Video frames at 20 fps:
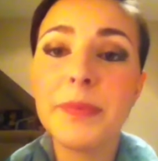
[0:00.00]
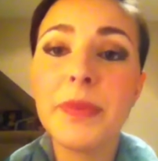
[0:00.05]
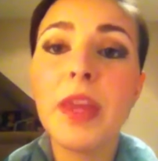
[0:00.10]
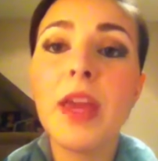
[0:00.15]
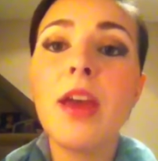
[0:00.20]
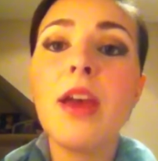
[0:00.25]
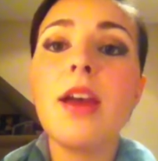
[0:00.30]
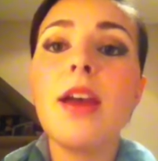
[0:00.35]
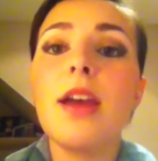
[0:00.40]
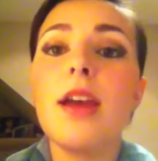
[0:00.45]

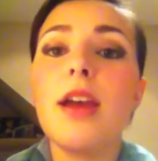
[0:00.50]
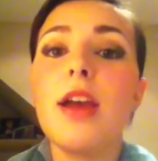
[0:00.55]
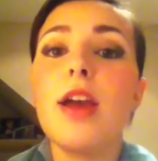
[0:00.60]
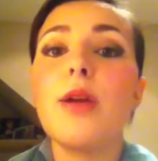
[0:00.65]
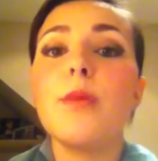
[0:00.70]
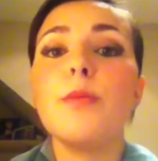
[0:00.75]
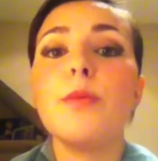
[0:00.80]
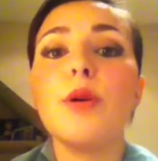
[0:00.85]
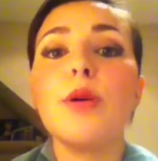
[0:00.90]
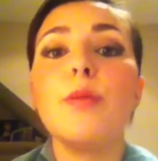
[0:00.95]

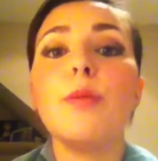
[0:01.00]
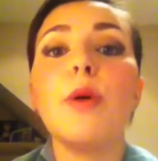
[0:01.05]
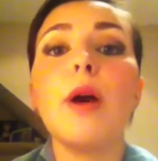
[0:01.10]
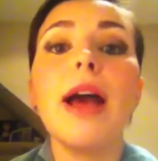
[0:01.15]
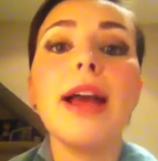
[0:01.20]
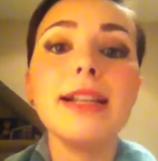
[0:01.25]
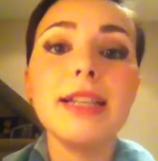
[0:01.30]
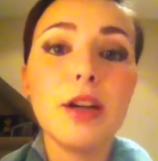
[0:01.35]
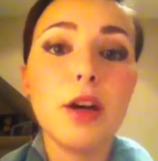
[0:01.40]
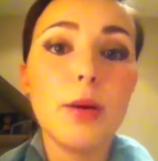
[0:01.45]
But any
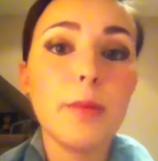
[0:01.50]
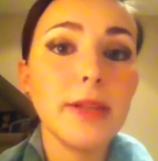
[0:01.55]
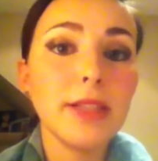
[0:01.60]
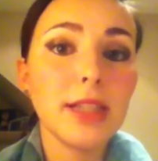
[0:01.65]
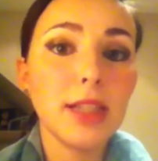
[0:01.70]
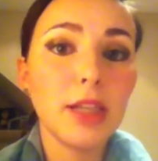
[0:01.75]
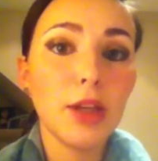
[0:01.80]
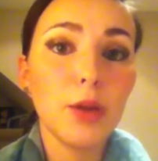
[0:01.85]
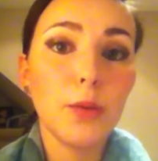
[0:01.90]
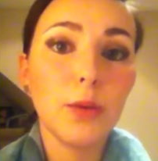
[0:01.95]
comments that you
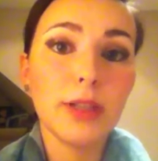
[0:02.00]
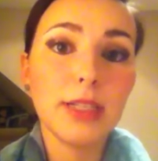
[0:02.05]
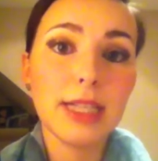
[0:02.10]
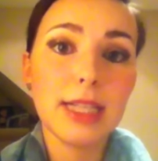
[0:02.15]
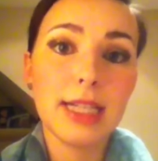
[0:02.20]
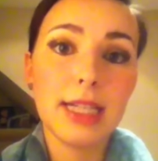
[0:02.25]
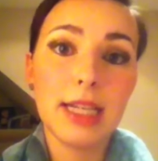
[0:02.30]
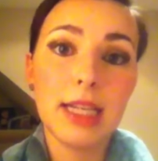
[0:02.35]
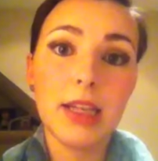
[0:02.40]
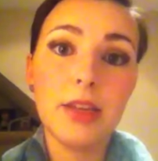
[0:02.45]
want to
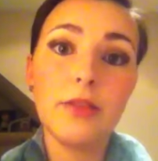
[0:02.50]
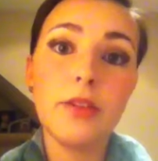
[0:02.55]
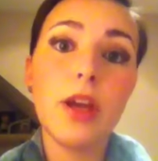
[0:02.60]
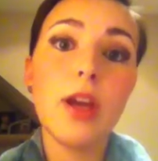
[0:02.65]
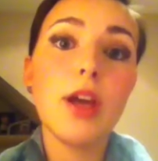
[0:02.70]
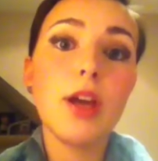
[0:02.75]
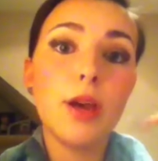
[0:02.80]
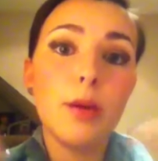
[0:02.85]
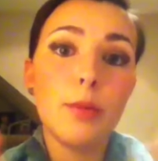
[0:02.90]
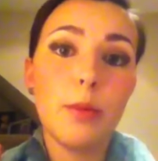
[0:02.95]
leave,
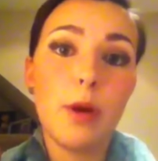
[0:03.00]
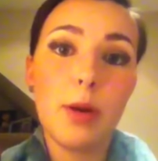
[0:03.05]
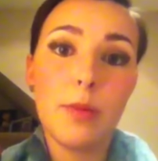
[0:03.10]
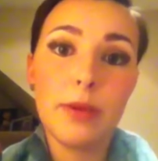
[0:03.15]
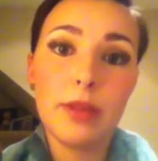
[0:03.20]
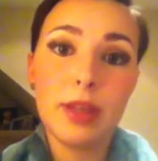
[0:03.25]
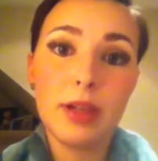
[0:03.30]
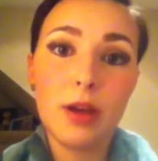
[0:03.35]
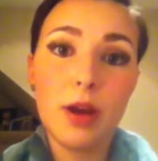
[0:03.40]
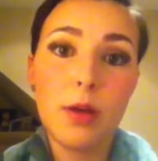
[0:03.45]
pop in the
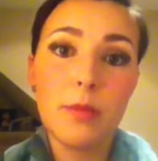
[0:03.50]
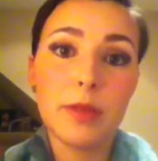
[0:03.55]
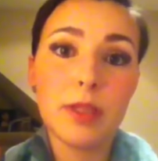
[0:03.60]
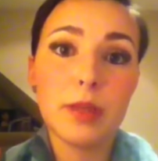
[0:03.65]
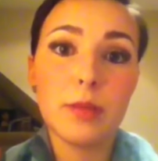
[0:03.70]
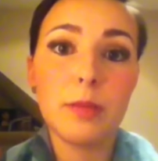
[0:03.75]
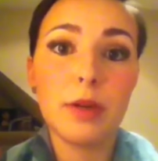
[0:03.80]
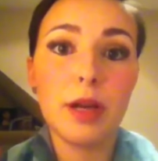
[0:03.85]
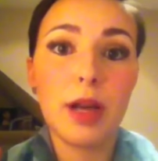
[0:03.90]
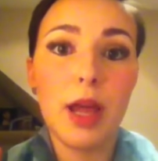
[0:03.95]
comments
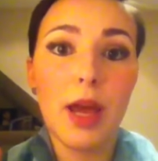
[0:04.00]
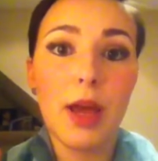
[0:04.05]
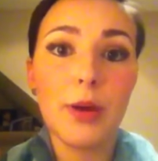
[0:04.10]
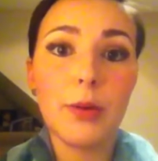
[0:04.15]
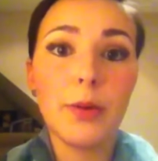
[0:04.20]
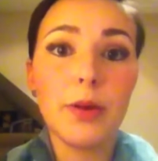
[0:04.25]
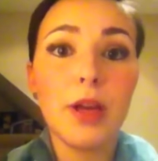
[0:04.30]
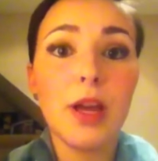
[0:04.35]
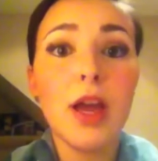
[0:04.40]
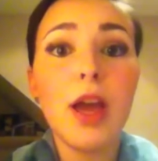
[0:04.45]
below.
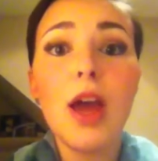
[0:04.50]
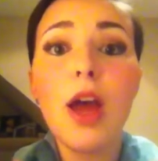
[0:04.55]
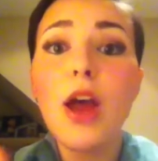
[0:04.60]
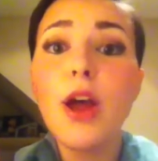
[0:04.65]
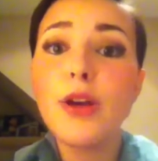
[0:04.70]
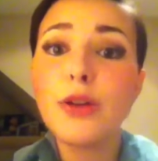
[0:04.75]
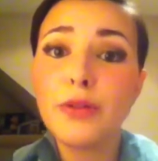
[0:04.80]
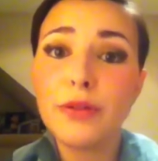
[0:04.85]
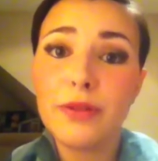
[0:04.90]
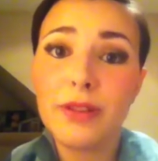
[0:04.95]

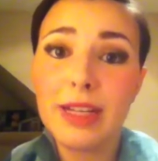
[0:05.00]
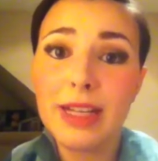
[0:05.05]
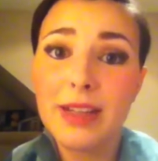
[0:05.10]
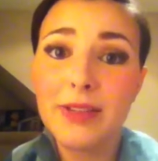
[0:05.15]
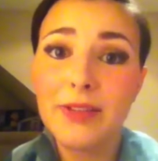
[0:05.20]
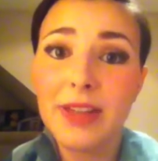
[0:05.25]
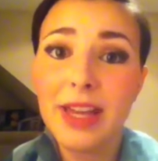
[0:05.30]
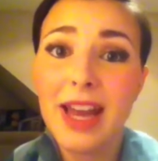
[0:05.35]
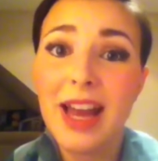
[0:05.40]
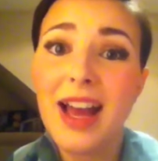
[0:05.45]
Hopefully if you
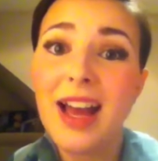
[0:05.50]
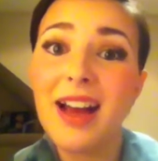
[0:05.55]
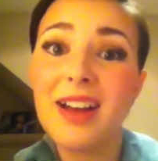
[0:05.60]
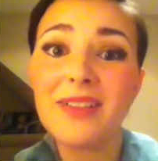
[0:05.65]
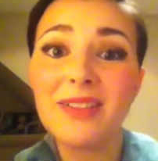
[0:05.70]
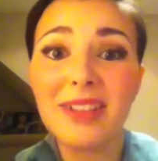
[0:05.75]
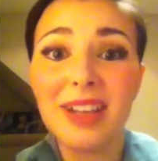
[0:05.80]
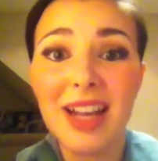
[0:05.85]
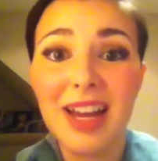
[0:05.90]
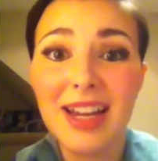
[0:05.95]
have
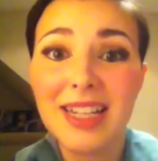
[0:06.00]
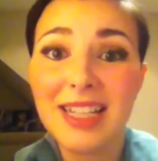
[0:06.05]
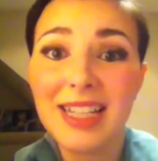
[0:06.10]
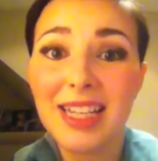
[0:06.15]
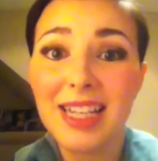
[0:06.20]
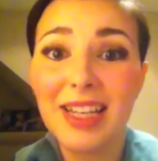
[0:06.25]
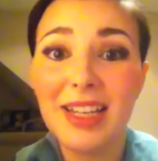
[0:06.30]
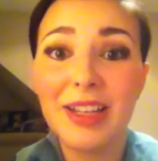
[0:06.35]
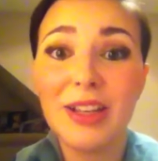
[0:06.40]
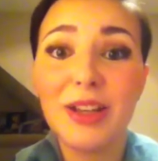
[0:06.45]
liked it,
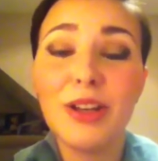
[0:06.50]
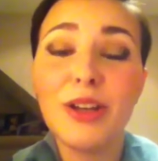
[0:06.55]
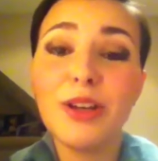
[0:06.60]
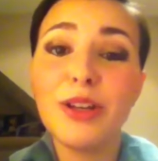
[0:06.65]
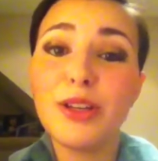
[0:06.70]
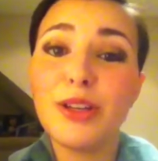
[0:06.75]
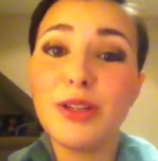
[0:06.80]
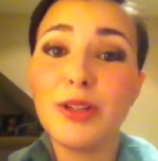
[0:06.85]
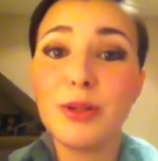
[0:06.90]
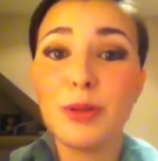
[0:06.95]
you
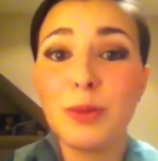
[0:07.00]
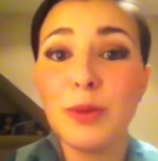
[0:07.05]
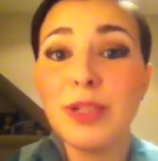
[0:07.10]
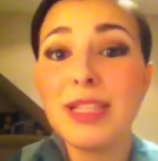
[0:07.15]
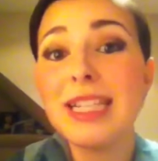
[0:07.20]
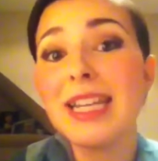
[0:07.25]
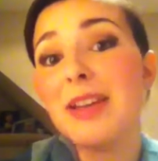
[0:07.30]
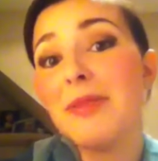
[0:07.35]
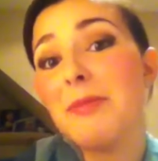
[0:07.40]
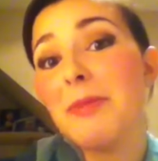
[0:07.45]
just want to give
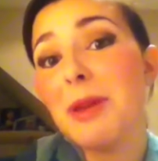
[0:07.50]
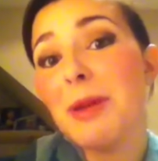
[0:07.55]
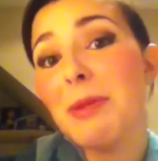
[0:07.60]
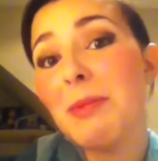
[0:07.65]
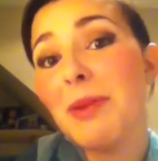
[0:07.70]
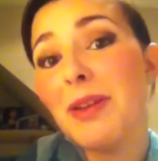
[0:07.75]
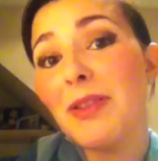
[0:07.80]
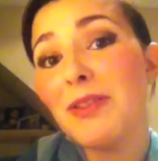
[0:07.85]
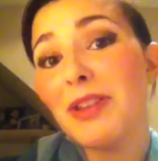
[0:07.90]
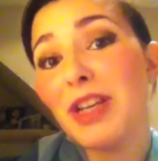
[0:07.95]
me a bit of
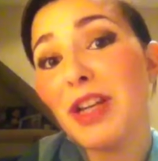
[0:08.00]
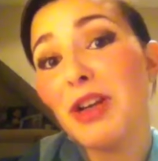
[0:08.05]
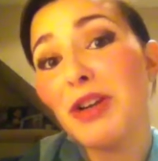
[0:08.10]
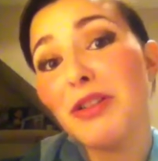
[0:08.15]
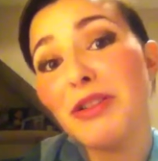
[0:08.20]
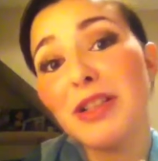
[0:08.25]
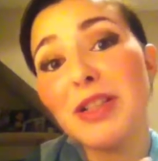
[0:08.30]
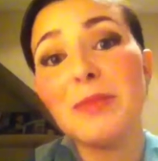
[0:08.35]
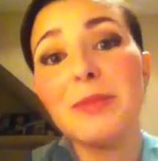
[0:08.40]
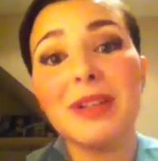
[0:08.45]

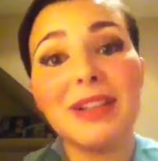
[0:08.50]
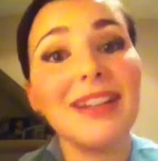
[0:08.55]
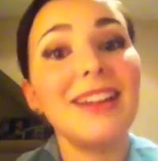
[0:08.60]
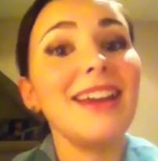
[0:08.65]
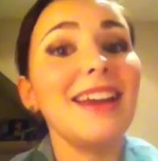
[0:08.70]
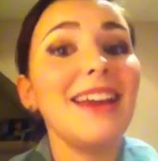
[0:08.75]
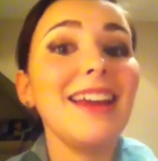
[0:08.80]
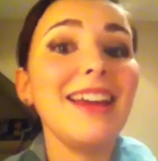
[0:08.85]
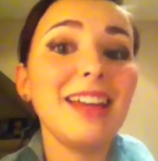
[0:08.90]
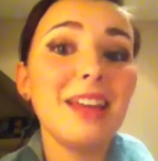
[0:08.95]
encouragement,
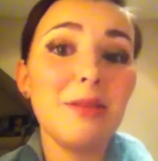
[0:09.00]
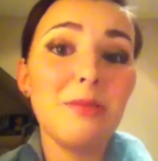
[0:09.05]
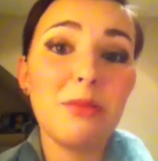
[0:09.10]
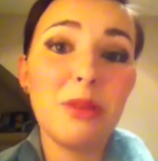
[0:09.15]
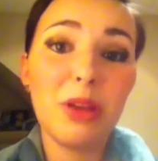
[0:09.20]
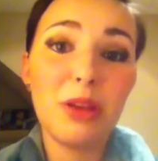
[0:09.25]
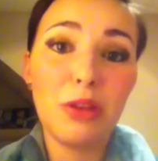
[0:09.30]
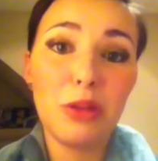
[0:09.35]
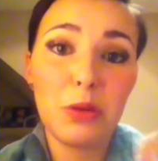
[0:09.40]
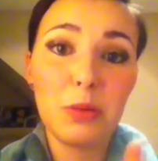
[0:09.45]
give me a
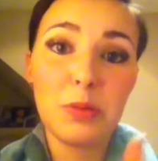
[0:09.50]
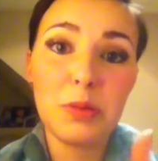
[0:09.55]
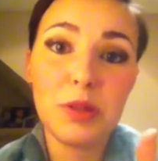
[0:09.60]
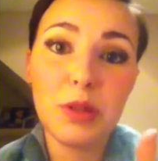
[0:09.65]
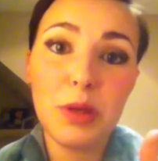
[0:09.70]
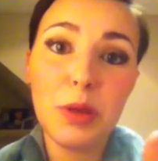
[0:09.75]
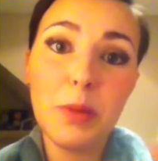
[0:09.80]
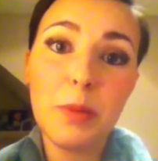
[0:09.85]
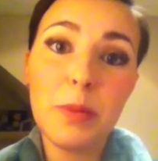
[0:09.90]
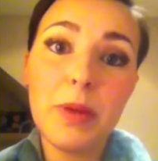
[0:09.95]
thumbs up.
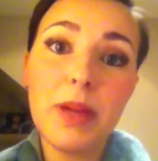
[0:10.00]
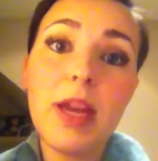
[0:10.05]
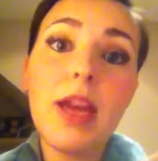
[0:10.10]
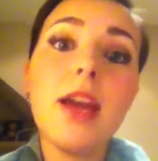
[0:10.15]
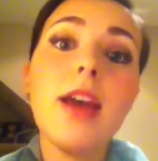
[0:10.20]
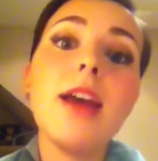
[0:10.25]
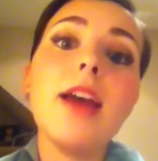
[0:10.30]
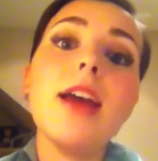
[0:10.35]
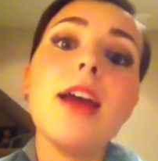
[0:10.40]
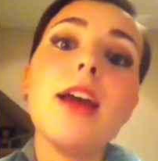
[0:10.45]

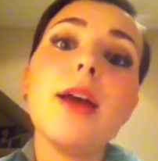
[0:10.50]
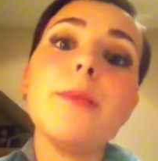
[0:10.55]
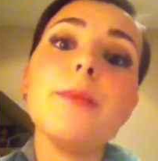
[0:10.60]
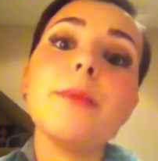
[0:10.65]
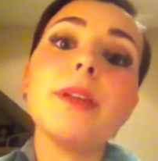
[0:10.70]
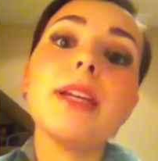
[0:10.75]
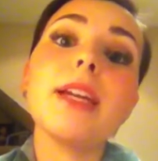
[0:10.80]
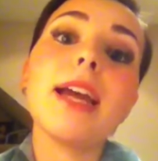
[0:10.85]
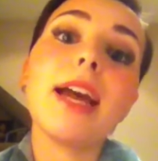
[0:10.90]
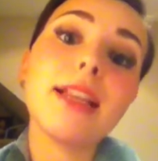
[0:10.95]

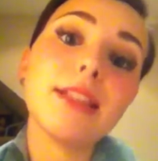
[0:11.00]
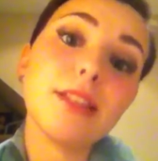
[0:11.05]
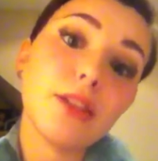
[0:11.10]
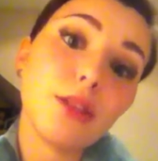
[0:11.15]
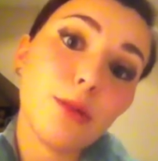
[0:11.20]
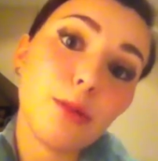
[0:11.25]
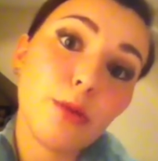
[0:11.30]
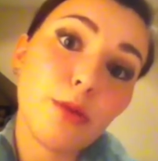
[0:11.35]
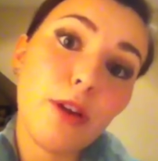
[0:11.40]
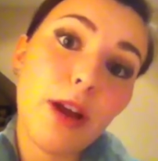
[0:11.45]
Can
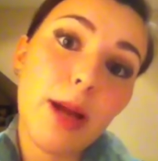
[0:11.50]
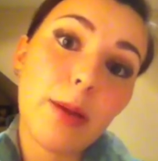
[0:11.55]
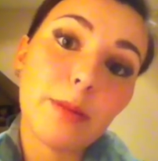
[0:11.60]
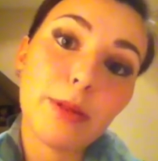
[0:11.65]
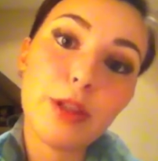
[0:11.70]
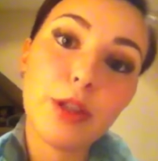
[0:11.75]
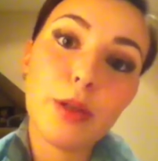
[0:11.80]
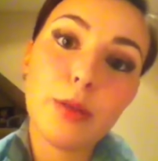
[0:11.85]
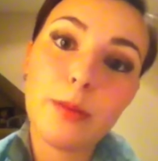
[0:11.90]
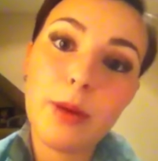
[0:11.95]
subscribe to
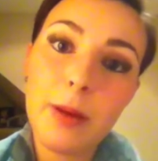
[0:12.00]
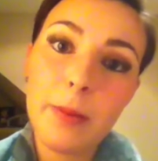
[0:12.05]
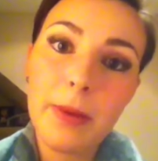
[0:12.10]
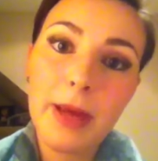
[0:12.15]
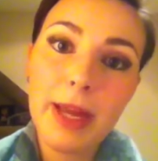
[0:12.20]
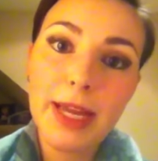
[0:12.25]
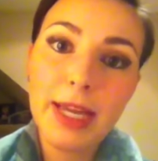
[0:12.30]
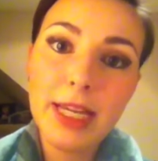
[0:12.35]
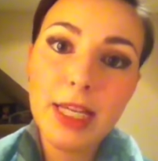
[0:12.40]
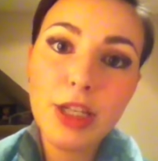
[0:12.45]
my
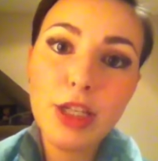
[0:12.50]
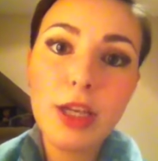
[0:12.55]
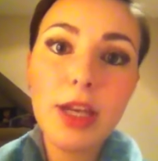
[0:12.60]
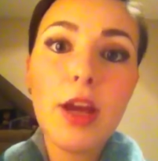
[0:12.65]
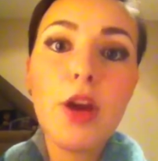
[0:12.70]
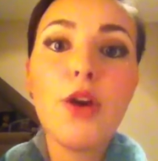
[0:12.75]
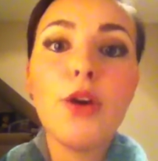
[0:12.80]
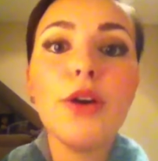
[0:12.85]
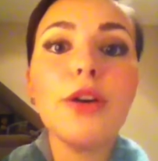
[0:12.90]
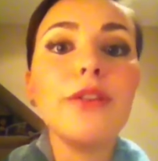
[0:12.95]
page or
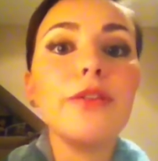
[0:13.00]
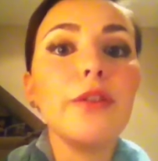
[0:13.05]
follow